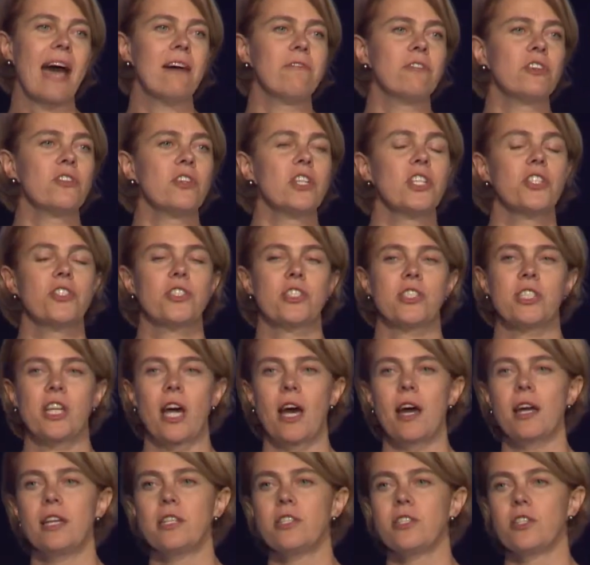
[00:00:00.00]
average
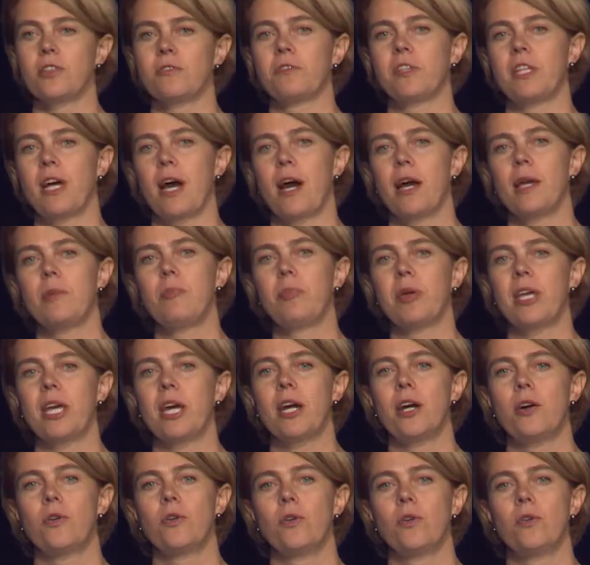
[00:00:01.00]
size of the
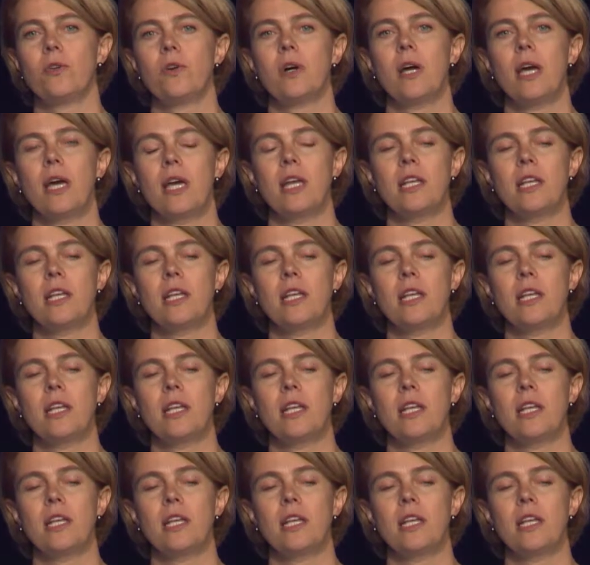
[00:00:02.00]
IPO